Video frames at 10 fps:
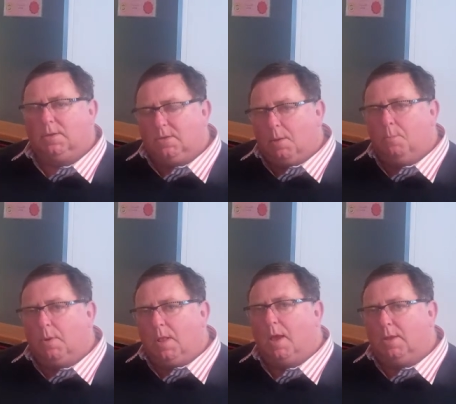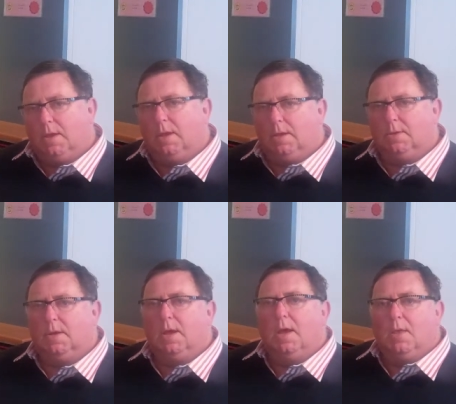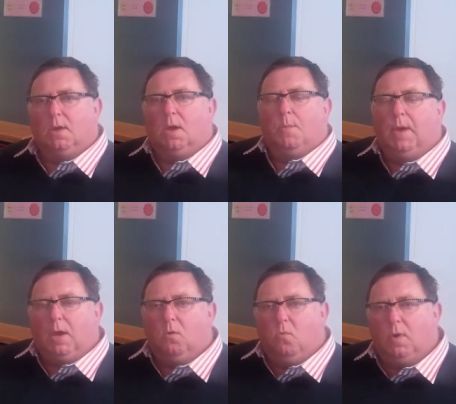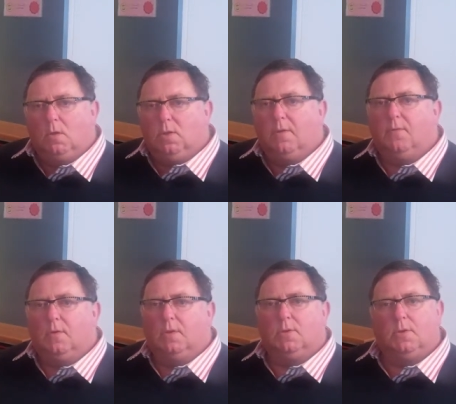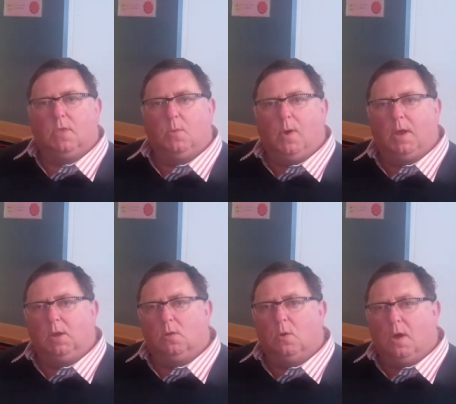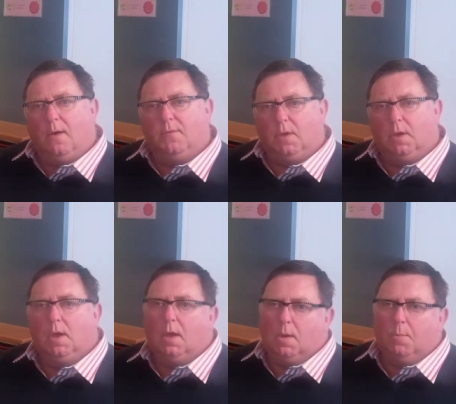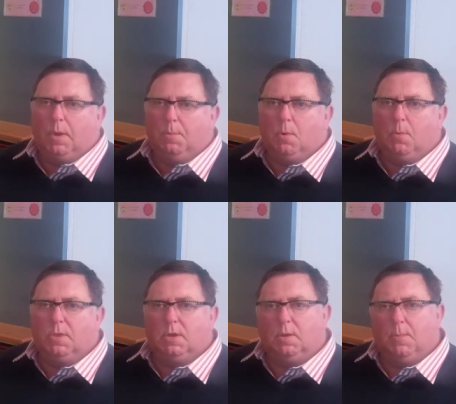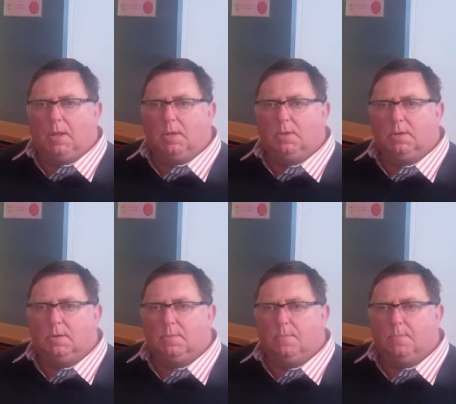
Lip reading: simple ideas that can make a real difference to the way you look after people with disabilities.